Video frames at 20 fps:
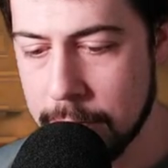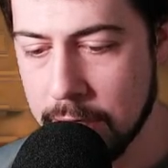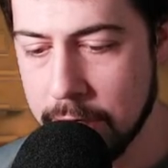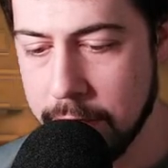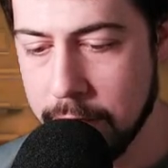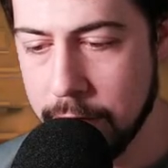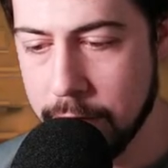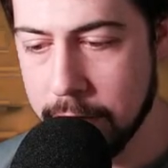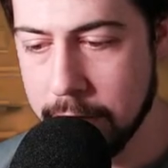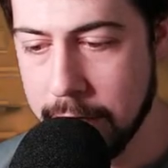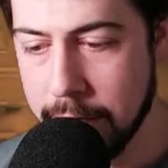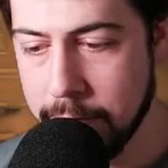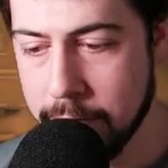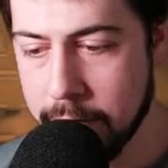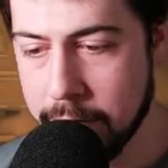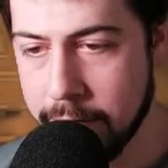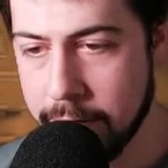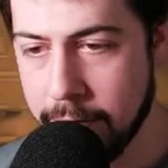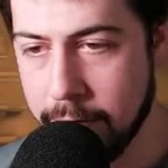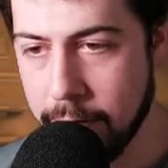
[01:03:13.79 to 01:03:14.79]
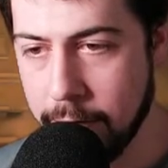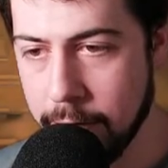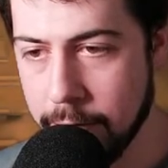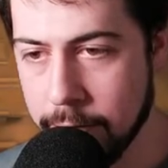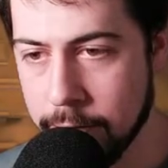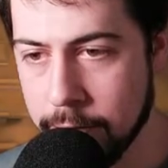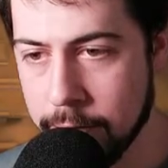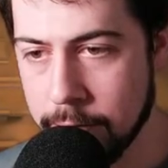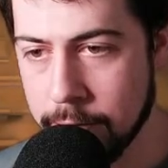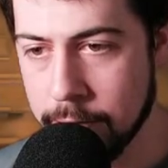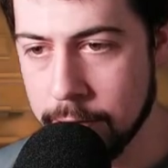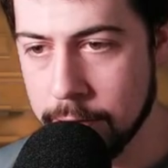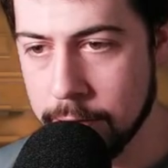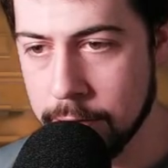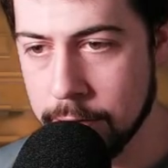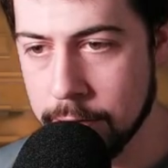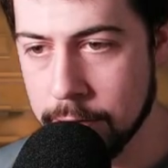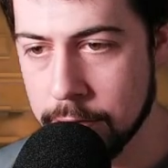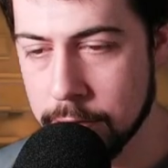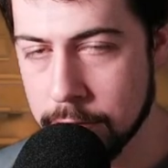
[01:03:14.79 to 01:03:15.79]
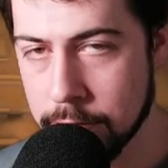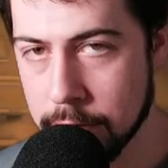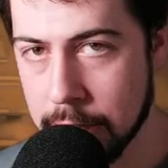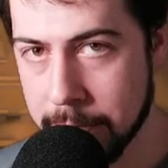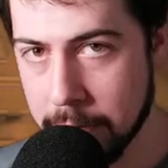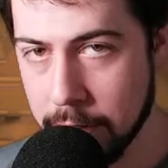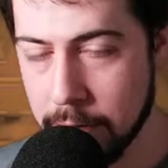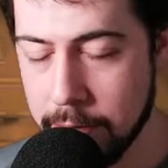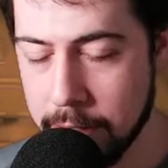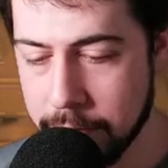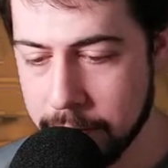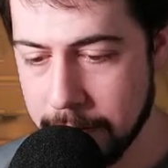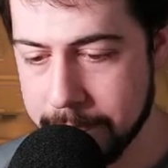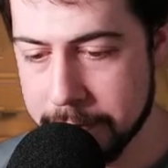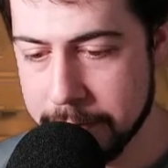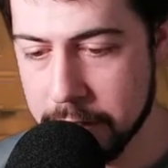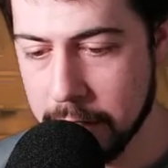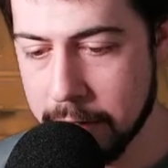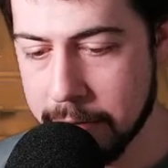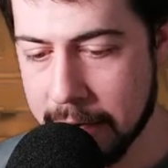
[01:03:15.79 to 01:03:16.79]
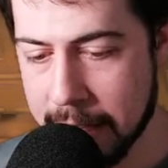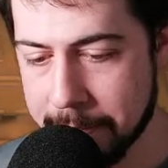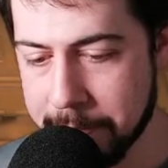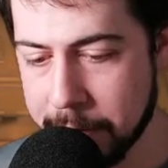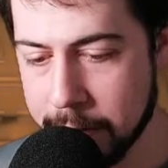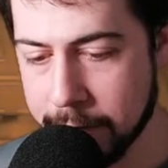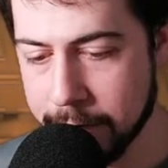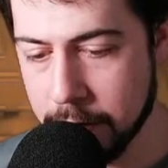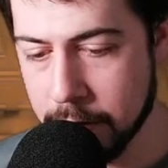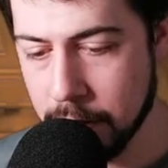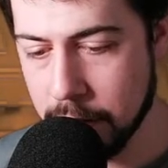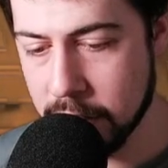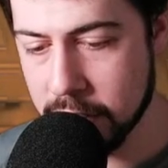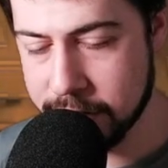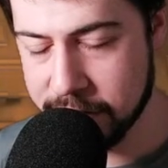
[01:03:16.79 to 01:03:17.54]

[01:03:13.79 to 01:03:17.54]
You know what I want to do? I'm going Ripjaw Raptor, of course.